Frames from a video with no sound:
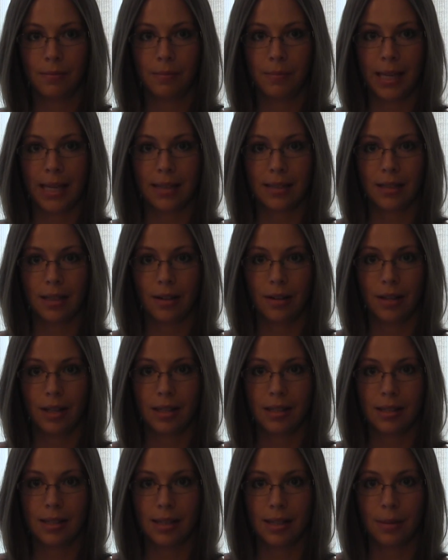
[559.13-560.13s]
Bacteria
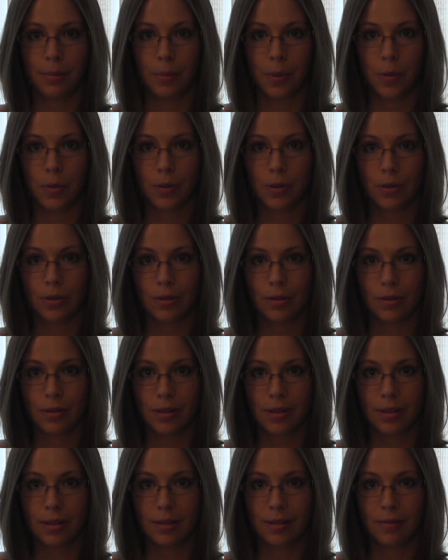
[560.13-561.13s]
and decomposers,
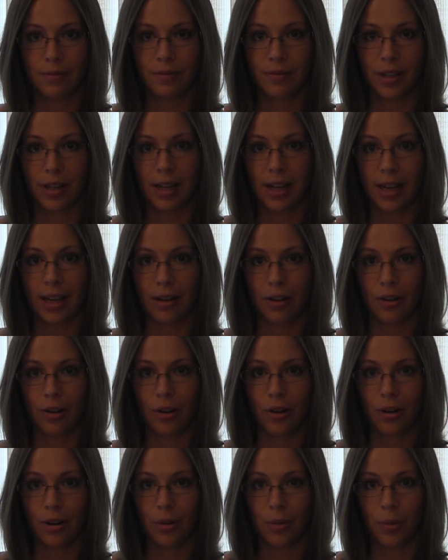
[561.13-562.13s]
fungi are
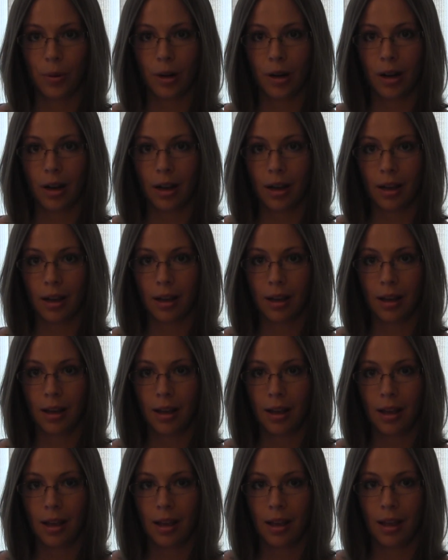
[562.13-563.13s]
hard at work,
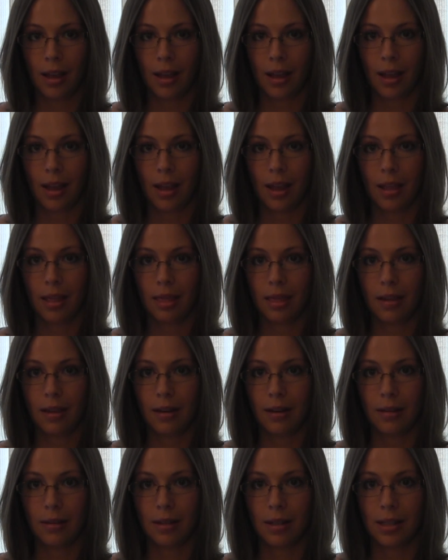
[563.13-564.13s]
and
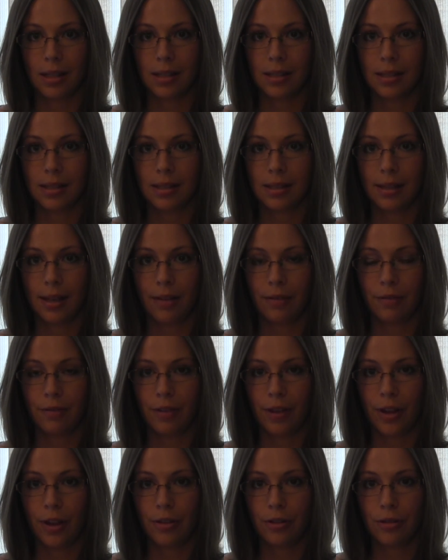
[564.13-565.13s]
there is a
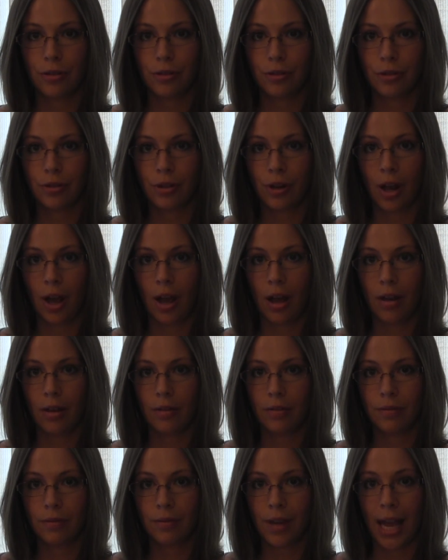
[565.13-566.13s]
flush
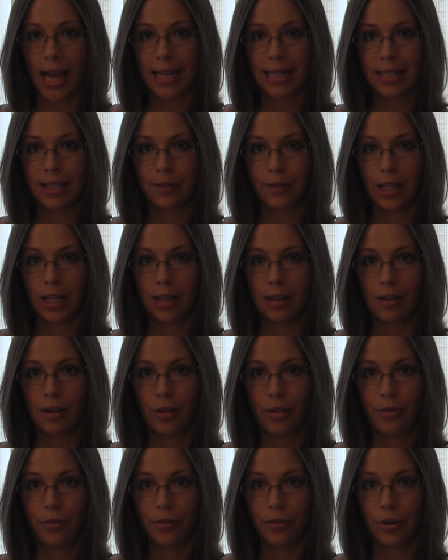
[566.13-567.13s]
of activity
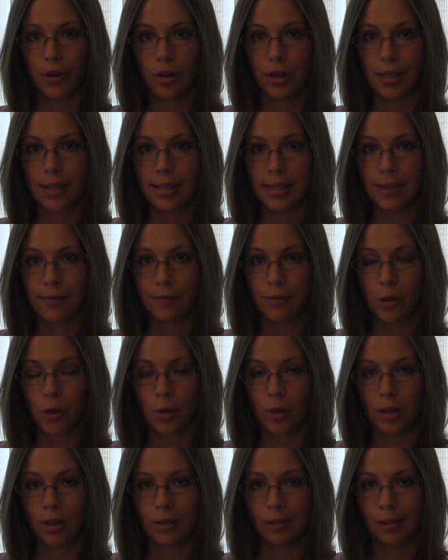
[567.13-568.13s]
on the forest
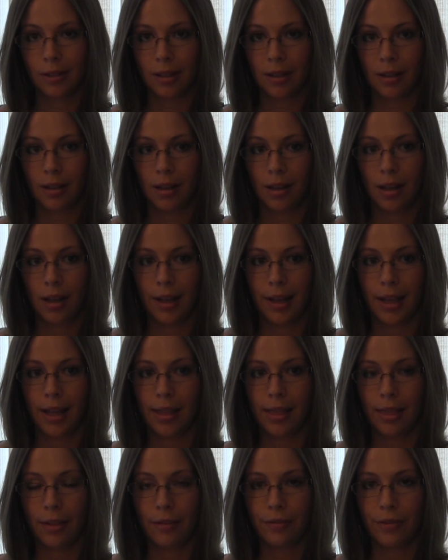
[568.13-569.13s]
floor
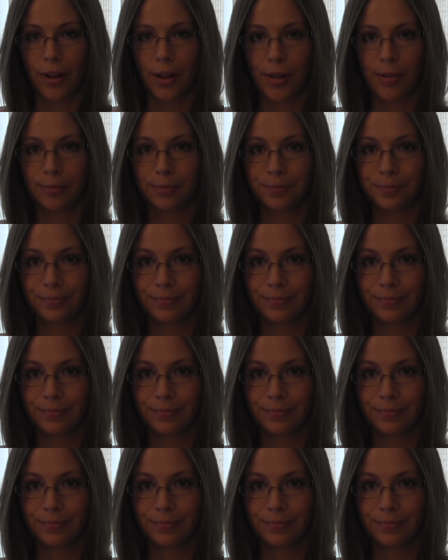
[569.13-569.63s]
in the fall,